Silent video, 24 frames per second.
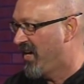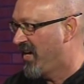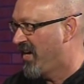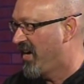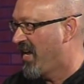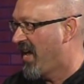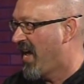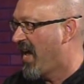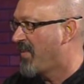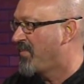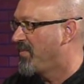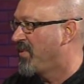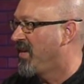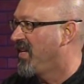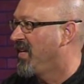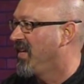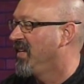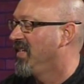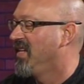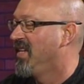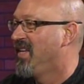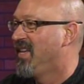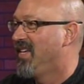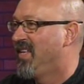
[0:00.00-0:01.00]
are happening
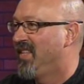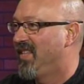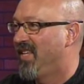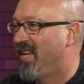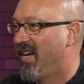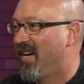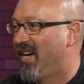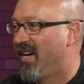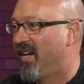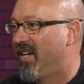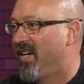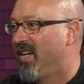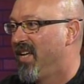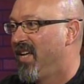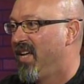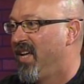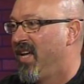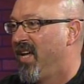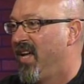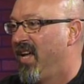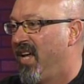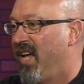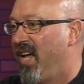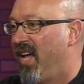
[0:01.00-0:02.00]
there.
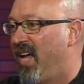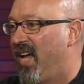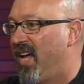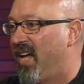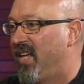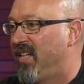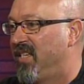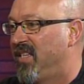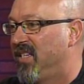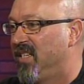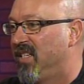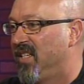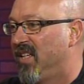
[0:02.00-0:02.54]
And